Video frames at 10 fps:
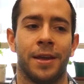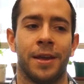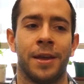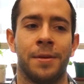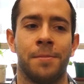
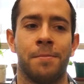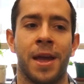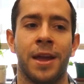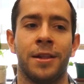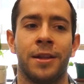It
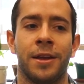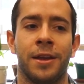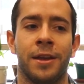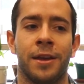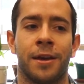
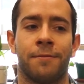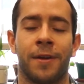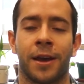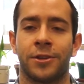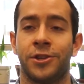mainly
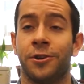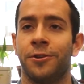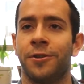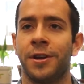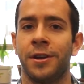affects
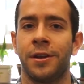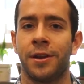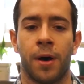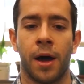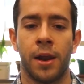children,
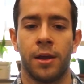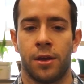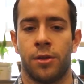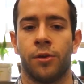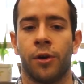but
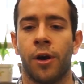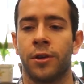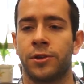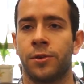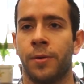there are
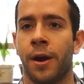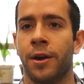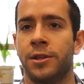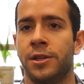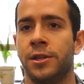also rare
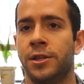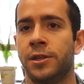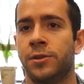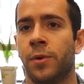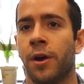
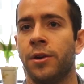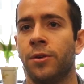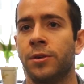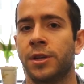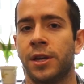instances where
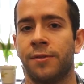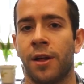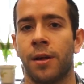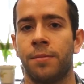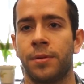adults can
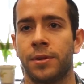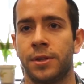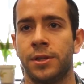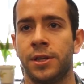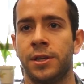develop
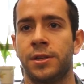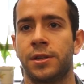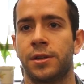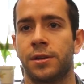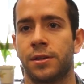this disease.